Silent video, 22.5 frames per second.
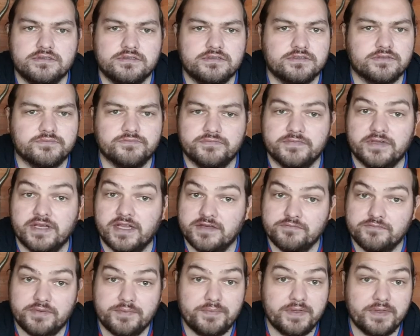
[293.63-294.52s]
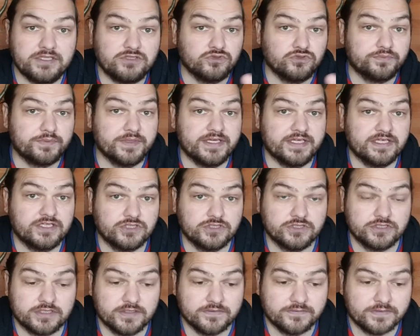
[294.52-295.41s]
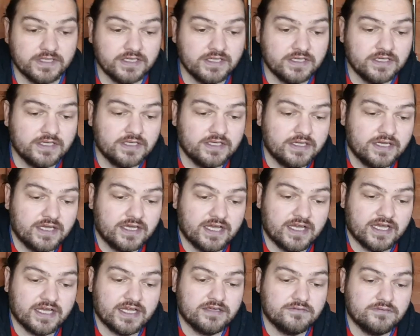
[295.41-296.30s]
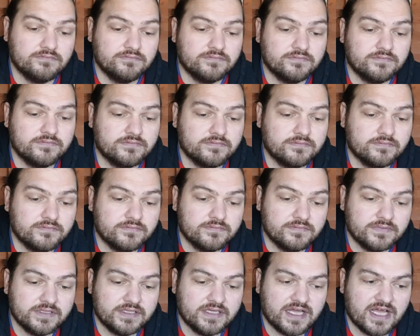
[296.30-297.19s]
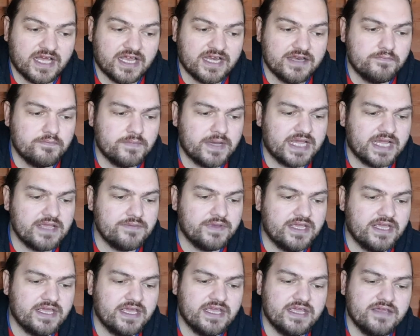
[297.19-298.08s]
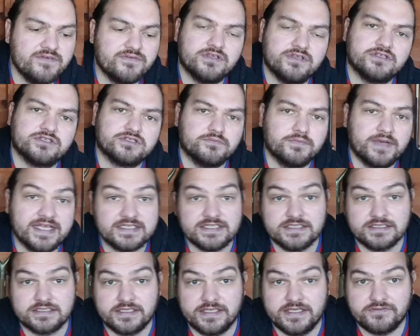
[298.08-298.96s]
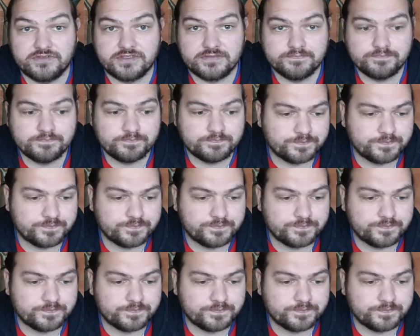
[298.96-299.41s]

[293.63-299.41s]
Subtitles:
Some perpetual spinach and stuff, and maybe even some lettuce leaves.